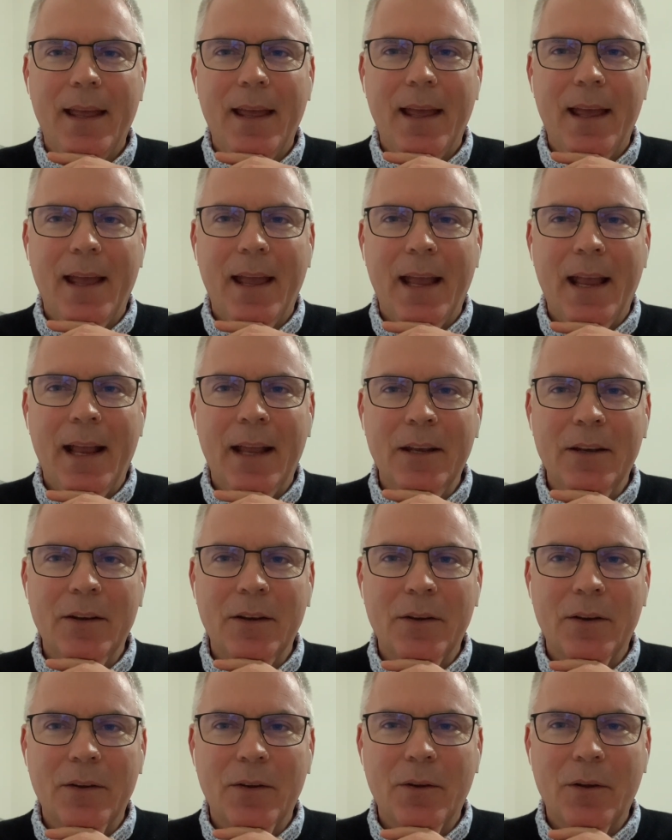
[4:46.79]

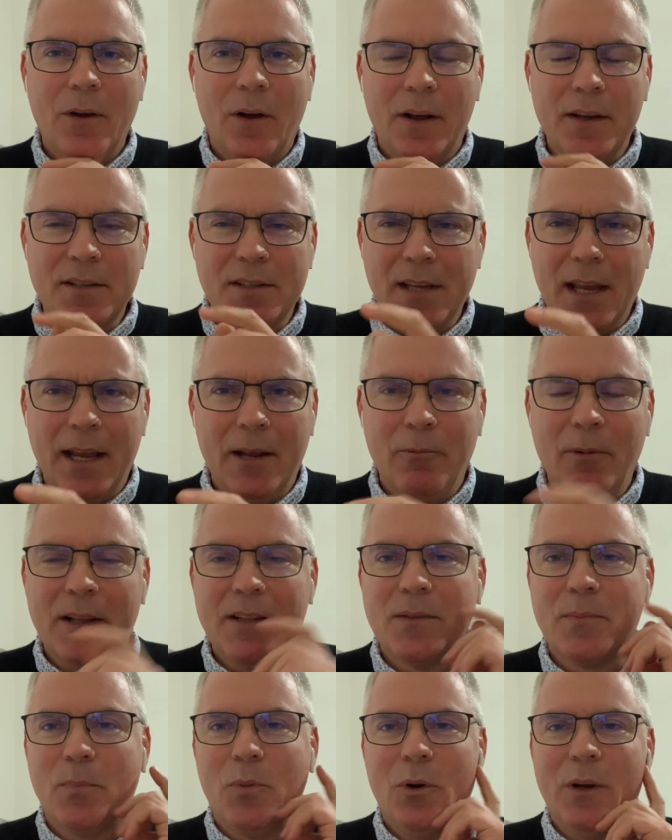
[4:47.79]
And I say at one
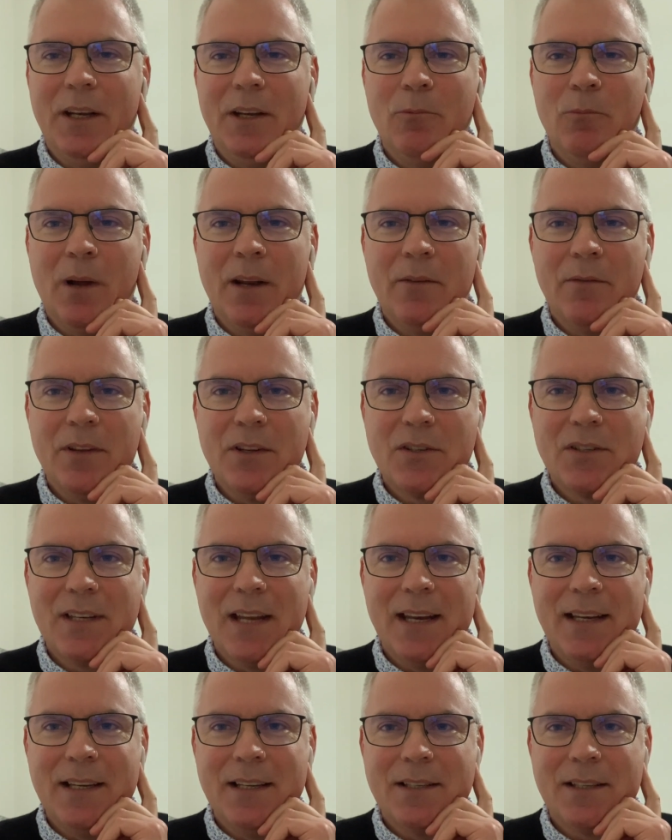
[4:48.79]
point in one of the
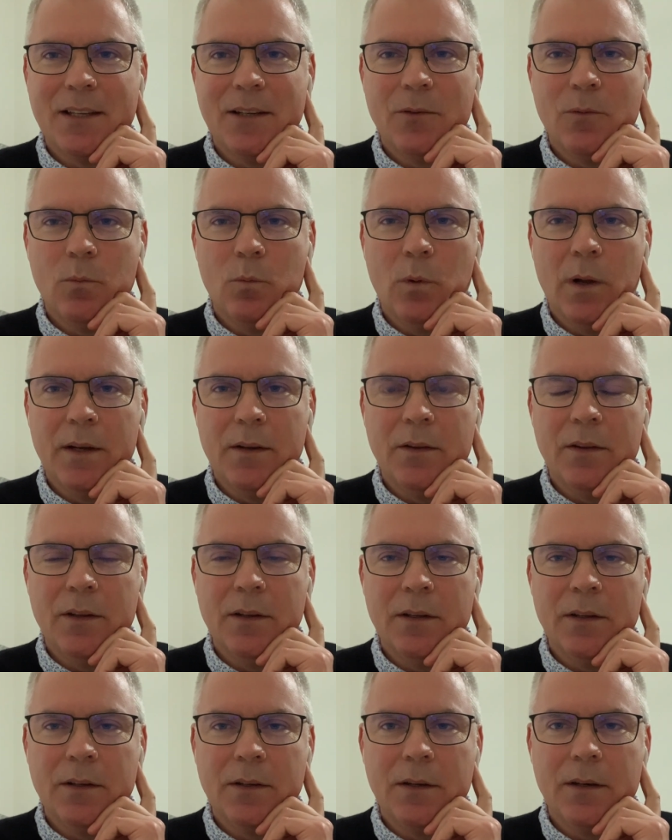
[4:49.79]
studies that one of
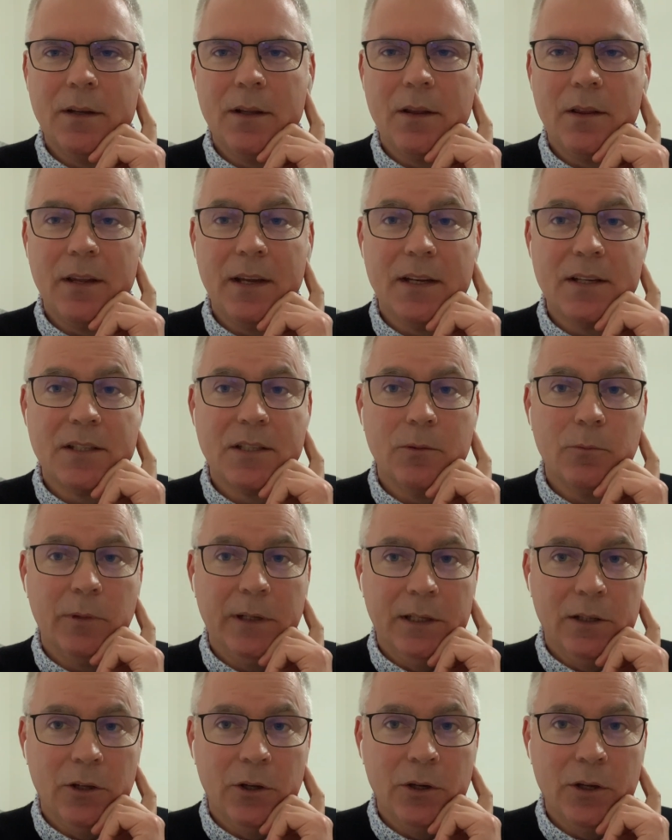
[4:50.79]
the things that
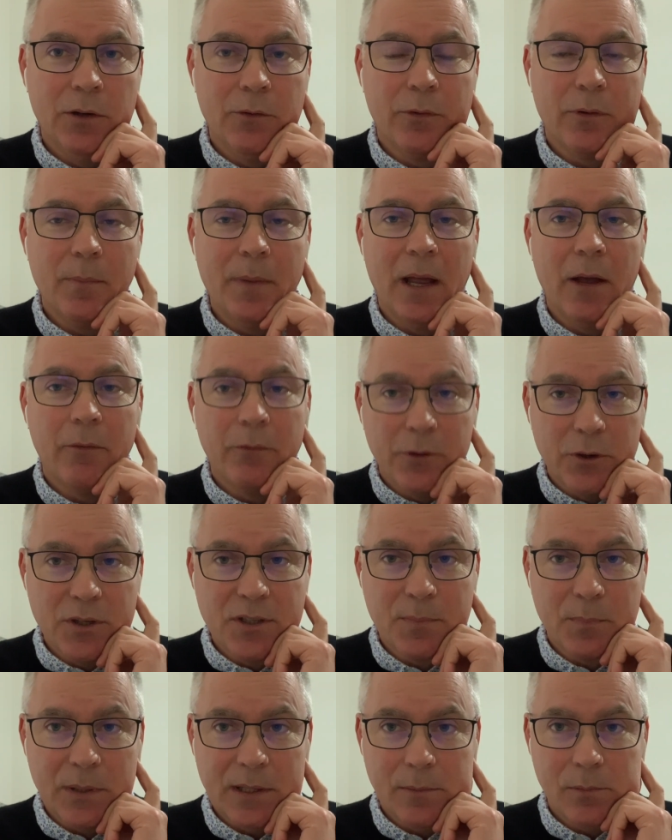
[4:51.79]
we learn from our
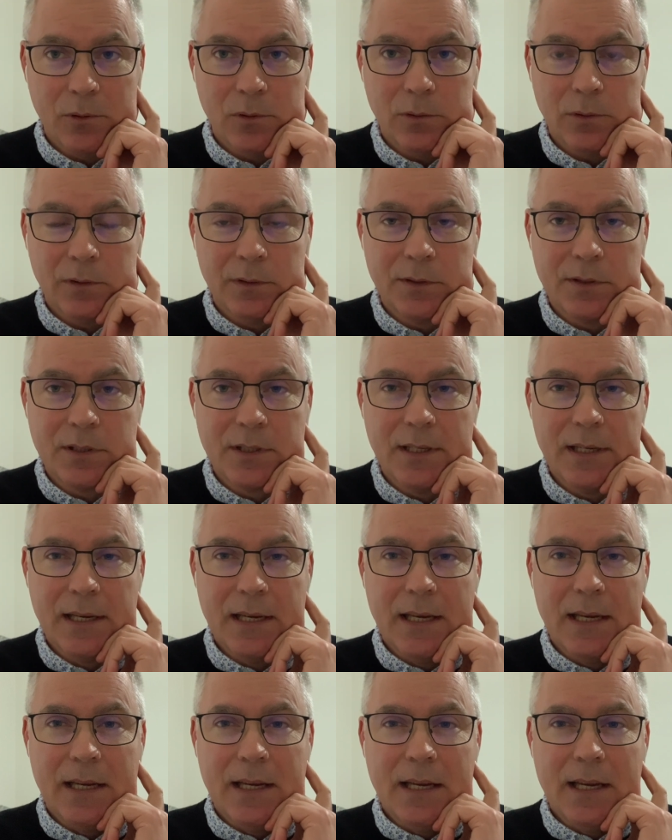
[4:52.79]
first peoples
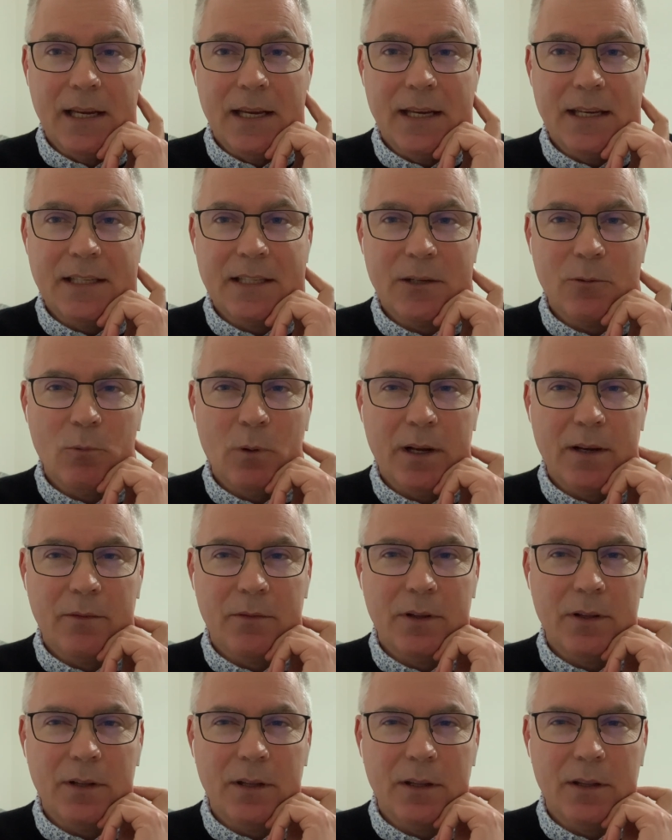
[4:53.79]
is that one
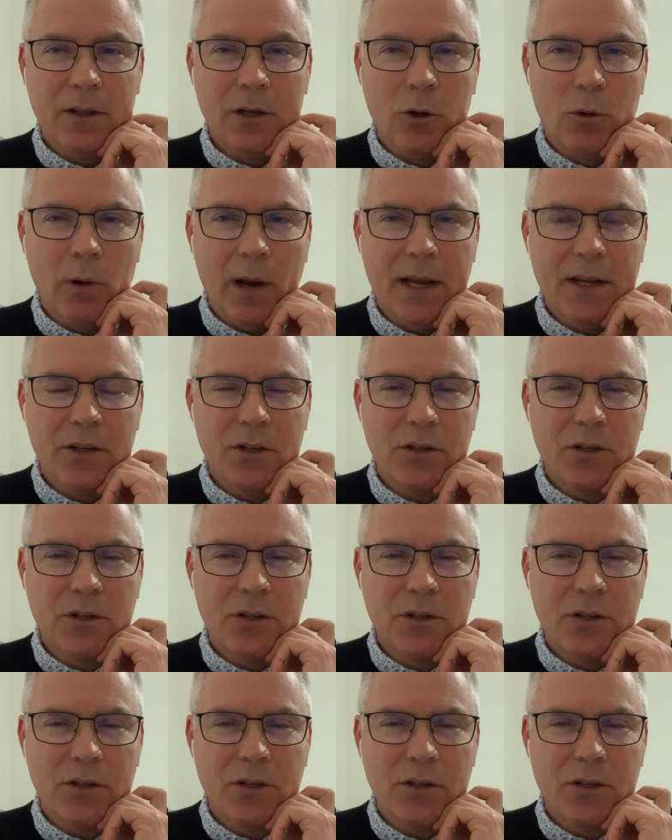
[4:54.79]
of the great